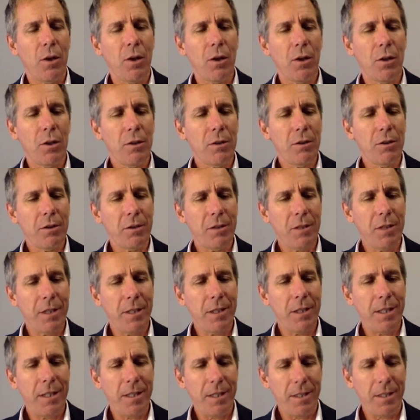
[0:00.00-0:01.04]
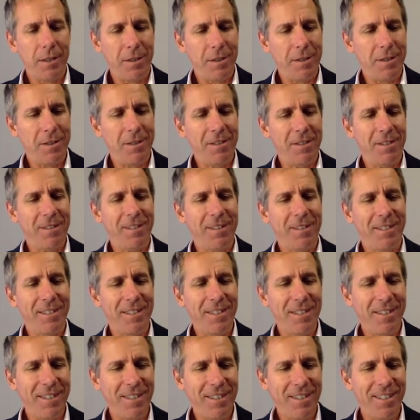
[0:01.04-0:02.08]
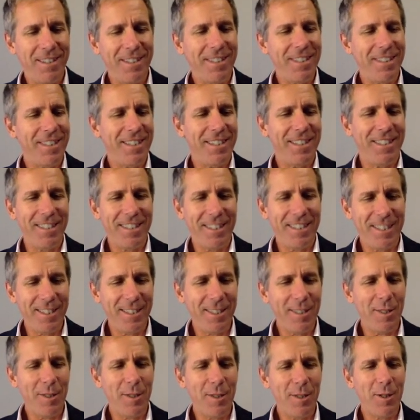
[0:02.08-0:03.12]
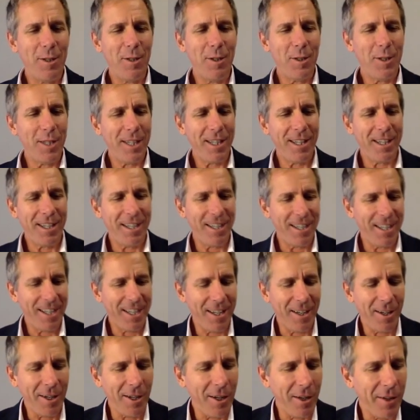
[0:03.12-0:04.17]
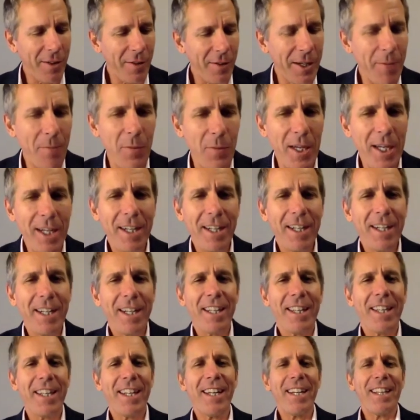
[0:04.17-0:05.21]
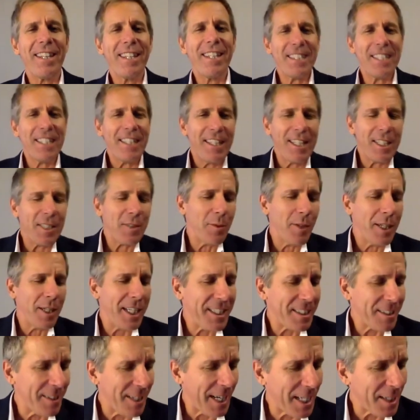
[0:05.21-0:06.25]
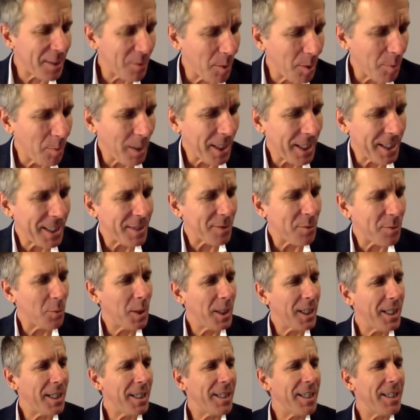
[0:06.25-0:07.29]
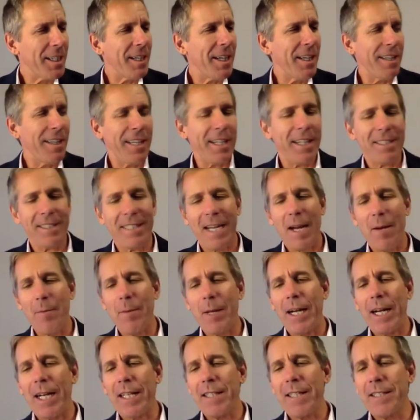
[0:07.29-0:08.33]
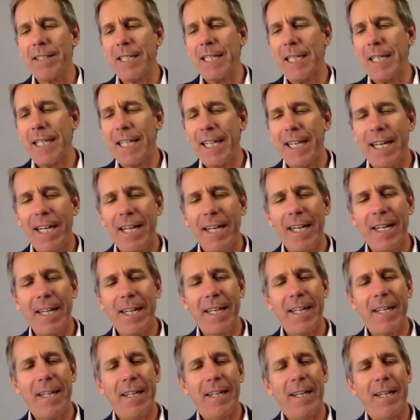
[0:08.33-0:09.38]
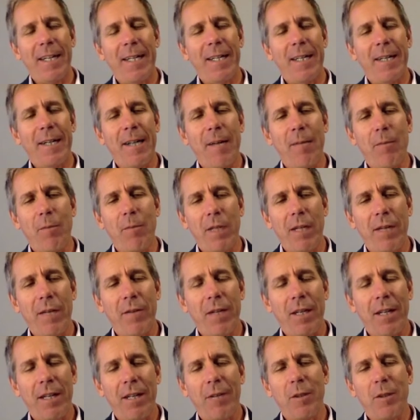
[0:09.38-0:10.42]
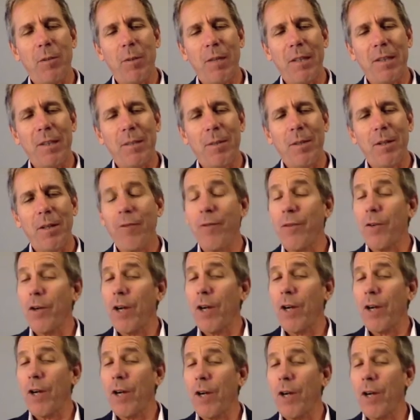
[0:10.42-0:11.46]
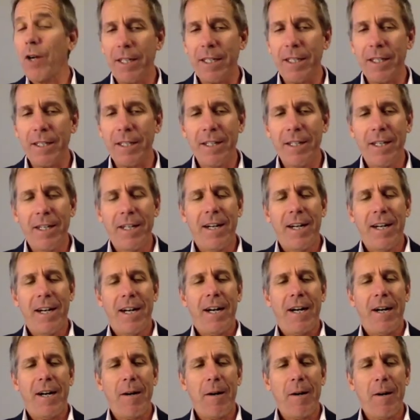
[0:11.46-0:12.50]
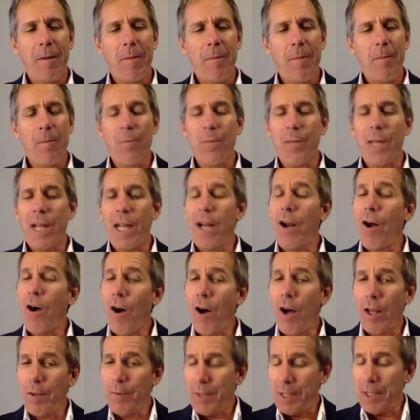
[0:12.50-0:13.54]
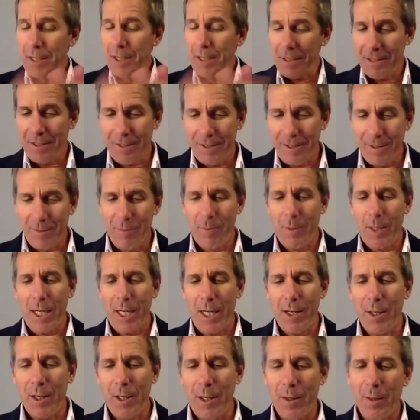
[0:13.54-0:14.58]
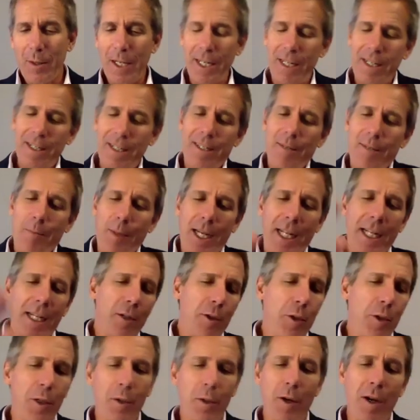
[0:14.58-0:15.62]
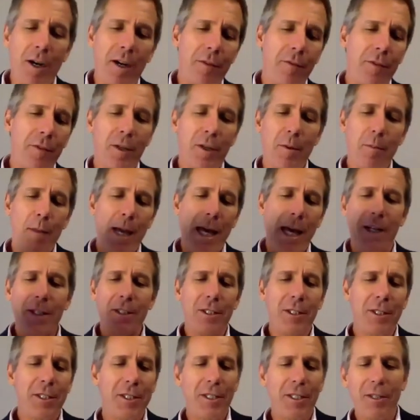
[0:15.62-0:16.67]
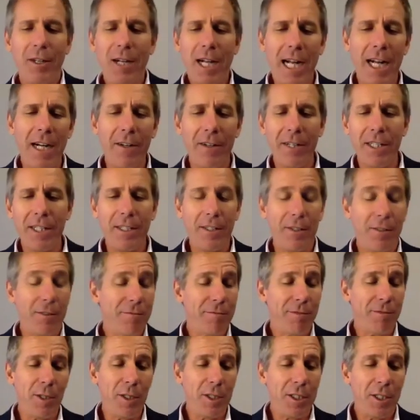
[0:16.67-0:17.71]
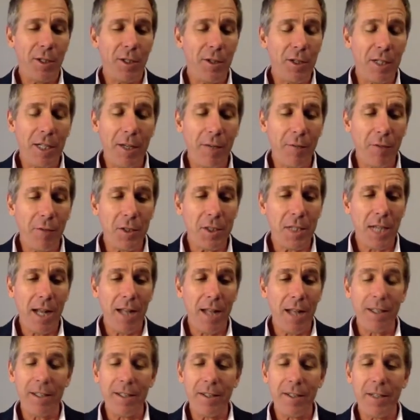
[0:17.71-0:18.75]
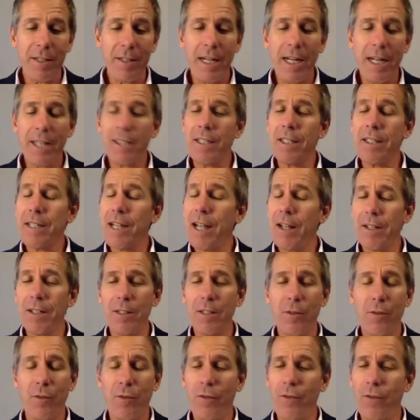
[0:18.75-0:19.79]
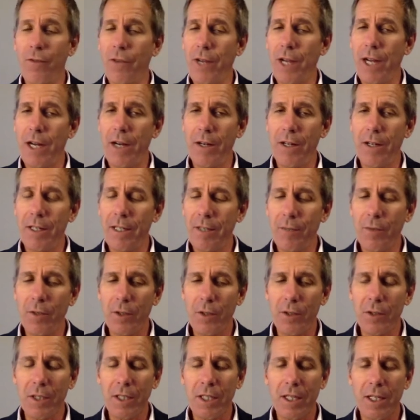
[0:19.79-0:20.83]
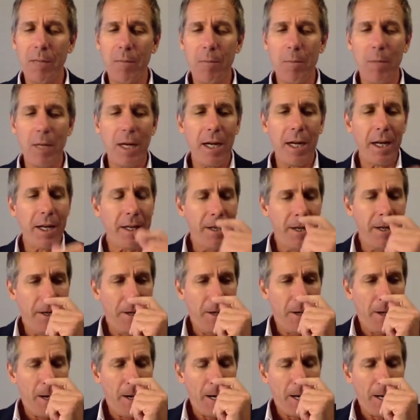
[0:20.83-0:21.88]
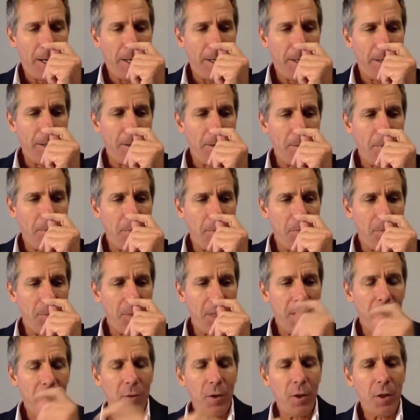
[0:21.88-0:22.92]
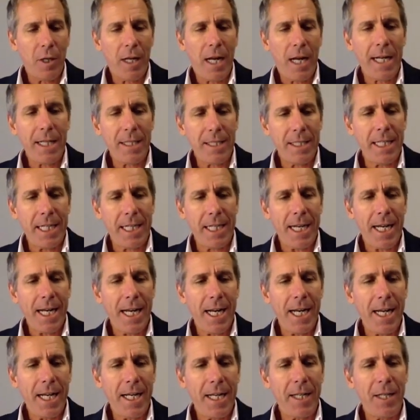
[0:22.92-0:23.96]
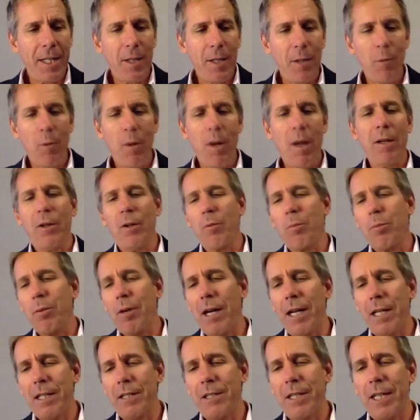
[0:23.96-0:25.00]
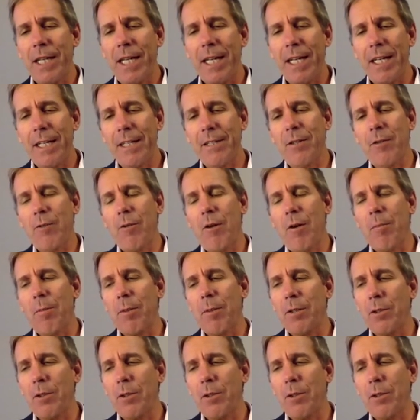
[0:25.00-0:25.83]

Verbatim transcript: or areas that you see could be awakened by this tech? This one excites me because we, like I say, I'm an IT guy. I've got a lot of responsibility for hiring. And all of us, we know, depending on who you are, if you're a manager and you're hiring, you're looking for talent, and IT talent is very difficult to come by. If you're an IT guy, you want new projects, new